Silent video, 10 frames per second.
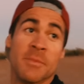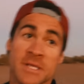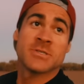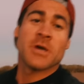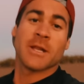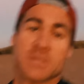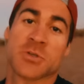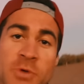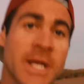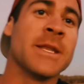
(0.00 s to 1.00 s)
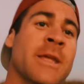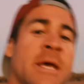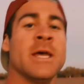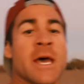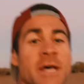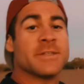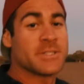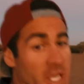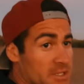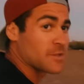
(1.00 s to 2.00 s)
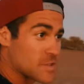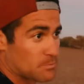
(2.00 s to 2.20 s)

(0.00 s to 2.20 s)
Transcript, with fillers: we're just running to check this